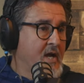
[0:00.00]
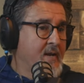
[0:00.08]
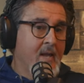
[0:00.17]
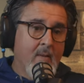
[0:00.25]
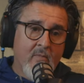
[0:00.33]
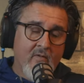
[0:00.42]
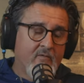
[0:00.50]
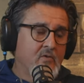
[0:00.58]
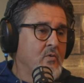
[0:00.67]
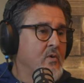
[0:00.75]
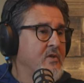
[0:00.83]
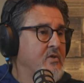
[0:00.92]
right? But
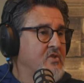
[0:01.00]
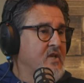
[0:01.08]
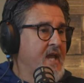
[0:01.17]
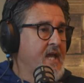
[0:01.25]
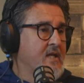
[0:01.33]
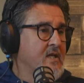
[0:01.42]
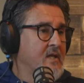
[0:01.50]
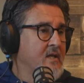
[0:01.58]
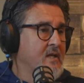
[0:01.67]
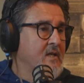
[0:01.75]
few understand.